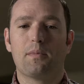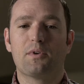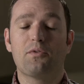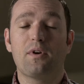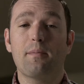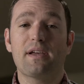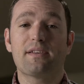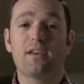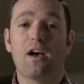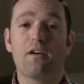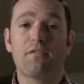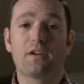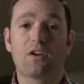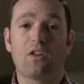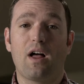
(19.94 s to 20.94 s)
Between
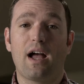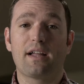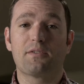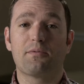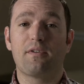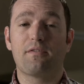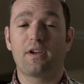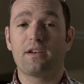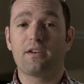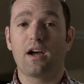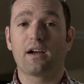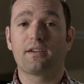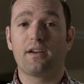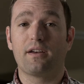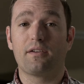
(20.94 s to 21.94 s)
myself and clients, we've
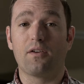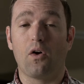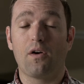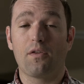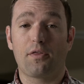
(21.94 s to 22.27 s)
conducted